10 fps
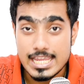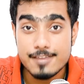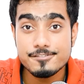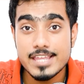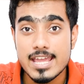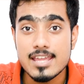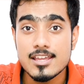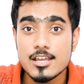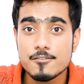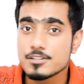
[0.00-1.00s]
if there
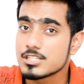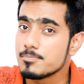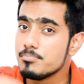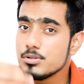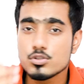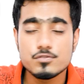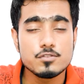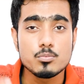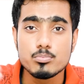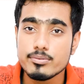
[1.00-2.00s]
was a
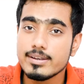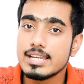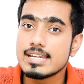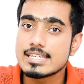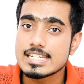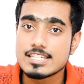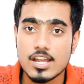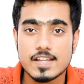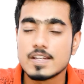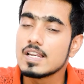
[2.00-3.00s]
beautiful, brilliant
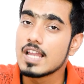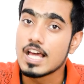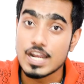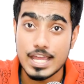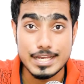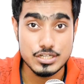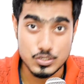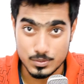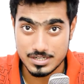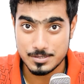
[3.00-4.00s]
diagonal light
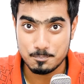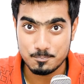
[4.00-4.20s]
to it.